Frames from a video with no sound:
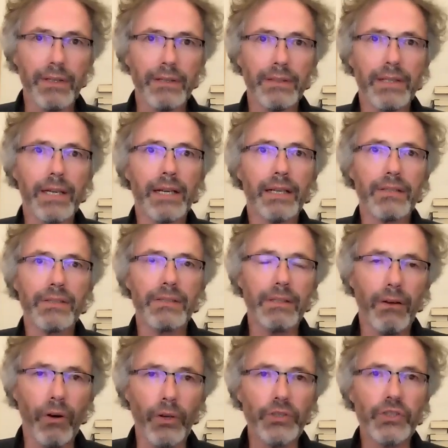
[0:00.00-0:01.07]
There's
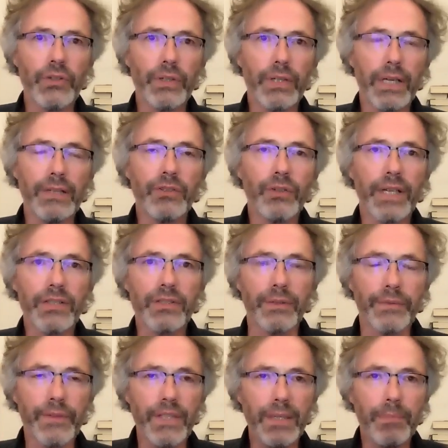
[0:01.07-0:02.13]
also the interest
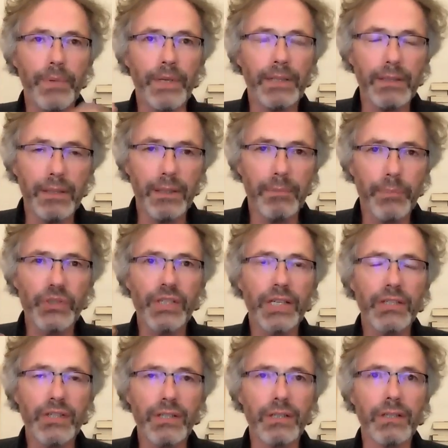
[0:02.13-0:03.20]
of keeping the
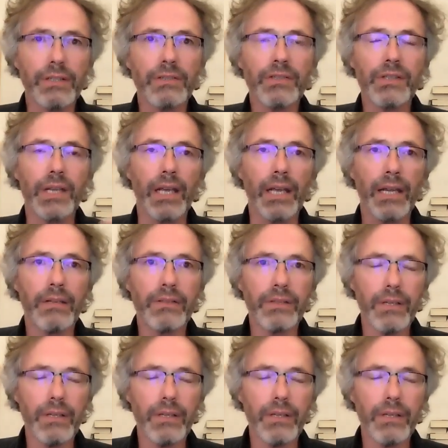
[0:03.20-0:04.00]
possessions and